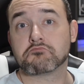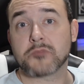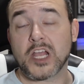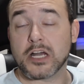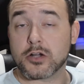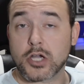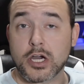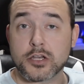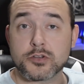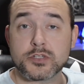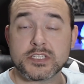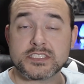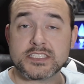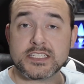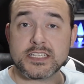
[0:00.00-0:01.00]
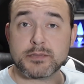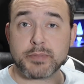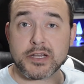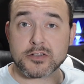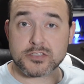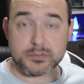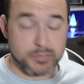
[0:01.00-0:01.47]
Elgato doesn't need a
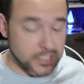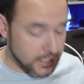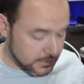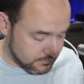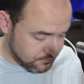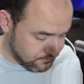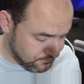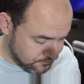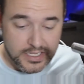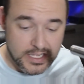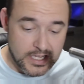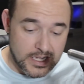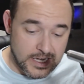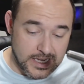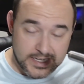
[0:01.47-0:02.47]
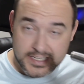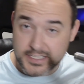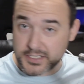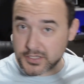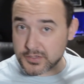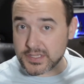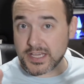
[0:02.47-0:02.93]
power supply. I
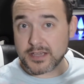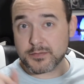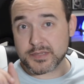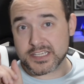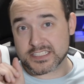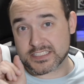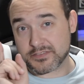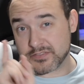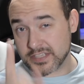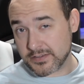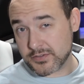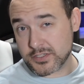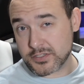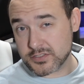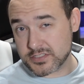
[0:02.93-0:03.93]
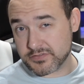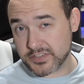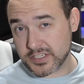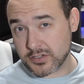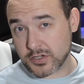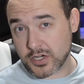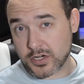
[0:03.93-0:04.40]
didn't know that because I've never used a
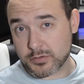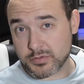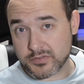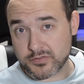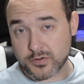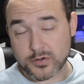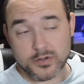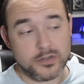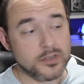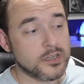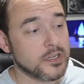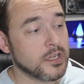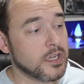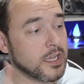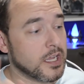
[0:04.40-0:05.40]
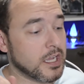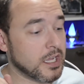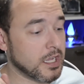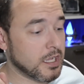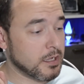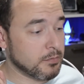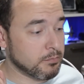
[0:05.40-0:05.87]
video card before,
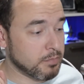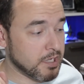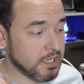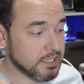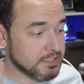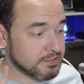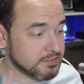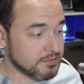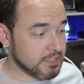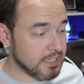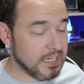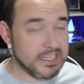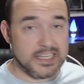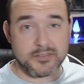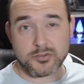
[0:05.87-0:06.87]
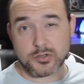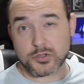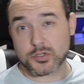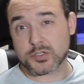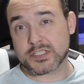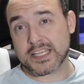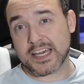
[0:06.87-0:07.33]
but I never
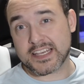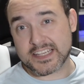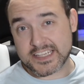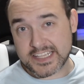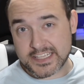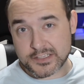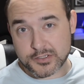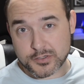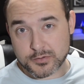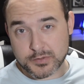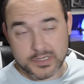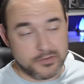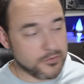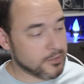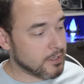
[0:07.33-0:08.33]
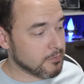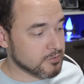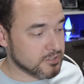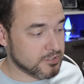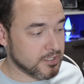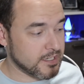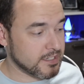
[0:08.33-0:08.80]
looked at it either. Whenever I was
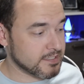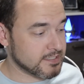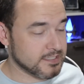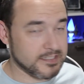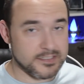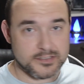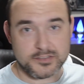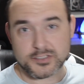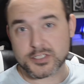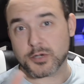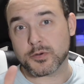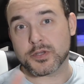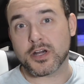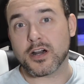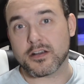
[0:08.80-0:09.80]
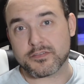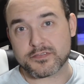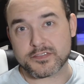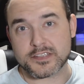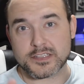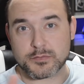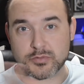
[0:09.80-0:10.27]
trying to show it off
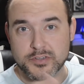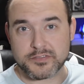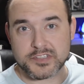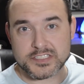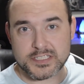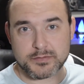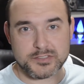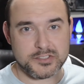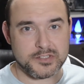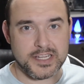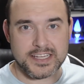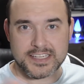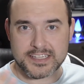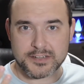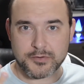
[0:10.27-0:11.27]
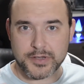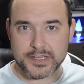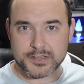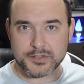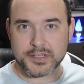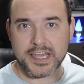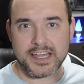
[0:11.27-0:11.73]
in the previous episode, I didn't quite
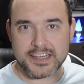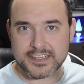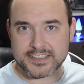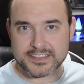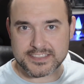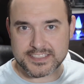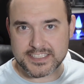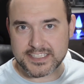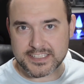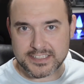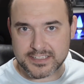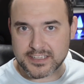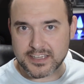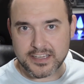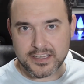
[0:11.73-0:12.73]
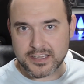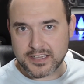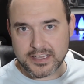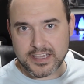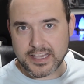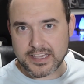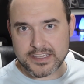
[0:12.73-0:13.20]
look at it and see
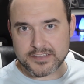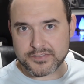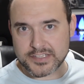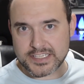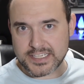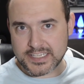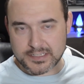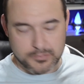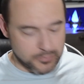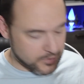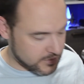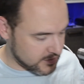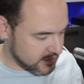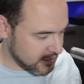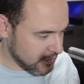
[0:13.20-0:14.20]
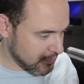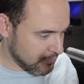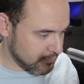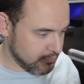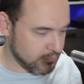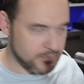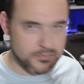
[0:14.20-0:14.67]
if it needed one, so
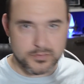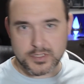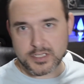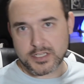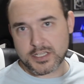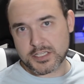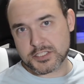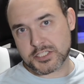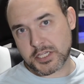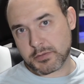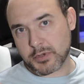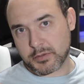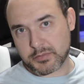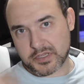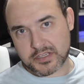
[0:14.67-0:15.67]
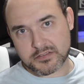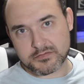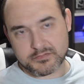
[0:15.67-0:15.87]
shame on me.